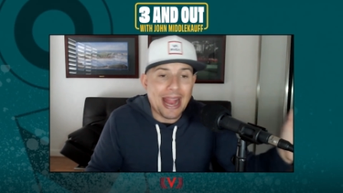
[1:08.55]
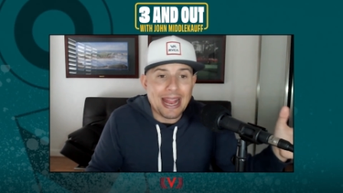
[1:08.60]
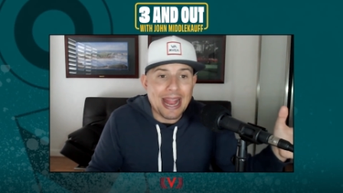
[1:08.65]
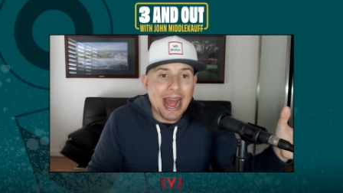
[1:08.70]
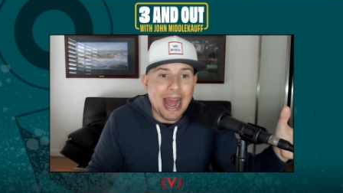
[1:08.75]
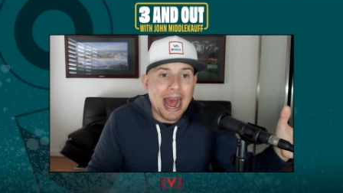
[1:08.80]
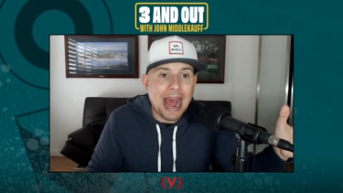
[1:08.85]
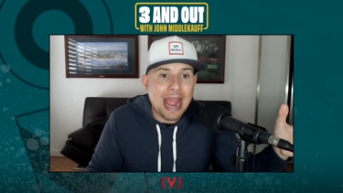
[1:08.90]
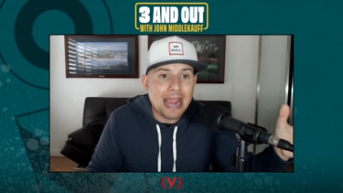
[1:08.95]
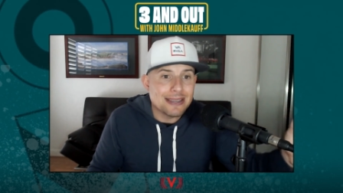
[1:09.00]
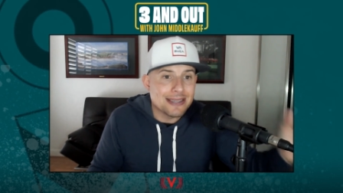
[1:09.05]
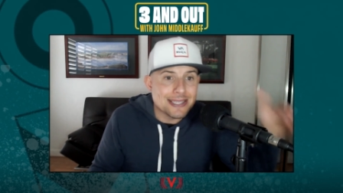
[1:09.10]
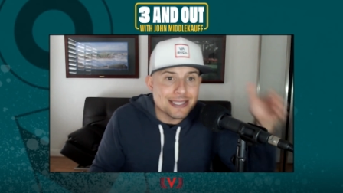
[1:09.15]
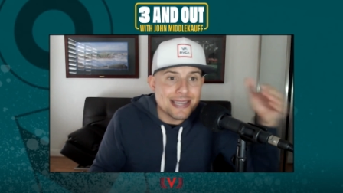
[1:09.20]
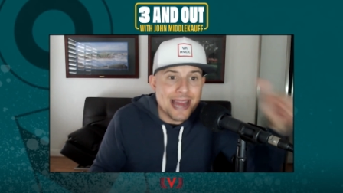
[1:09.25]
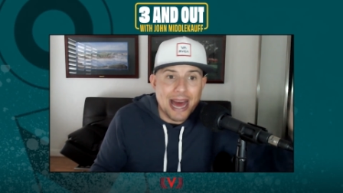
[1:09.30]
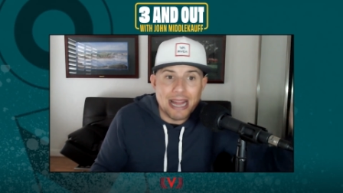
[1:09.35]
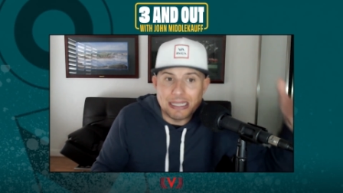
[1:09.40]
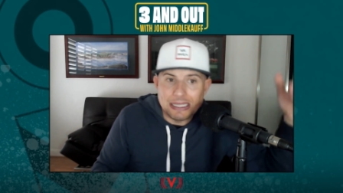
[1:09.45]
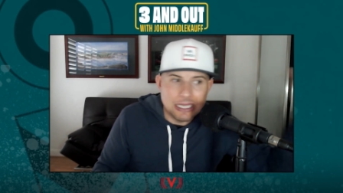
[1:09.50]
guy does
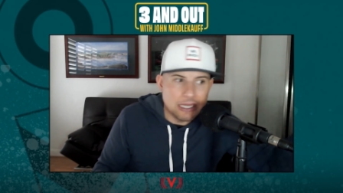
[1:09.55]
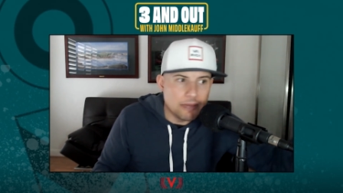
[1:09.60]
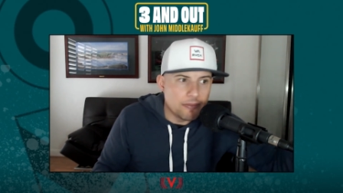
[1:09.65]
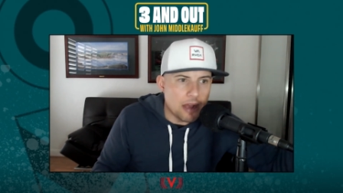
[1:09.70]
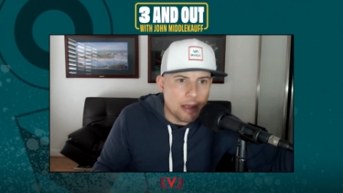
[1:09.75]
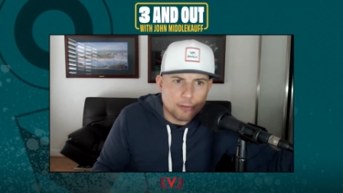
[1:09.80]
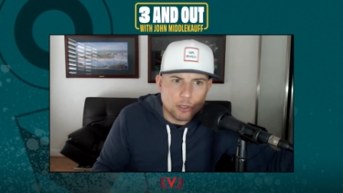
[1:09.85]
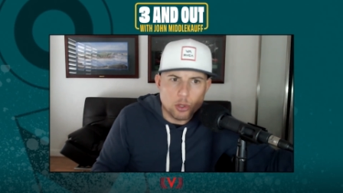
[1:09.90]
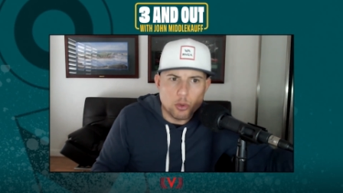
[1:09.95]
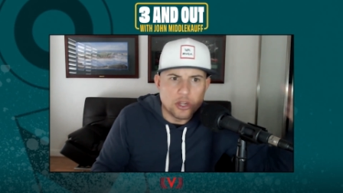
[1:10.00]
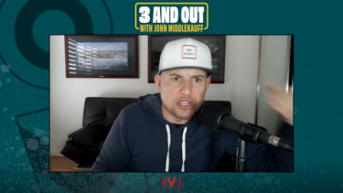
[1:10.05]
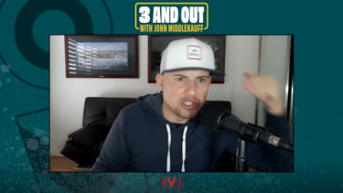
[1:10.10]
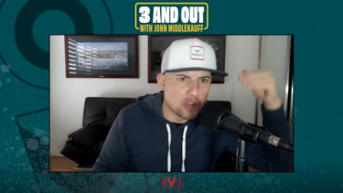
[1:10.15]
not live up to his